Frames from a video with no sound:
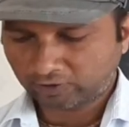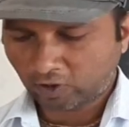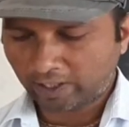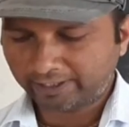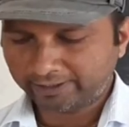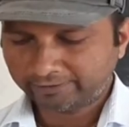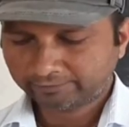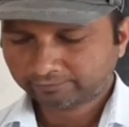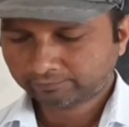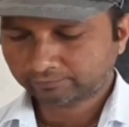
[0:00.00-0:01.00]
or
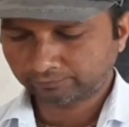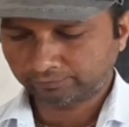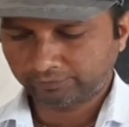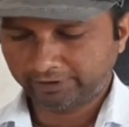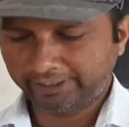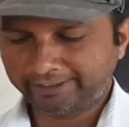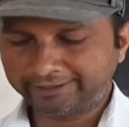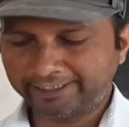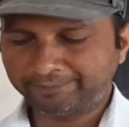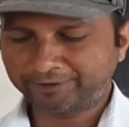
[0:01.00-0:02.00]
it
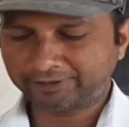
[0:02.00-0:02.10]
seeps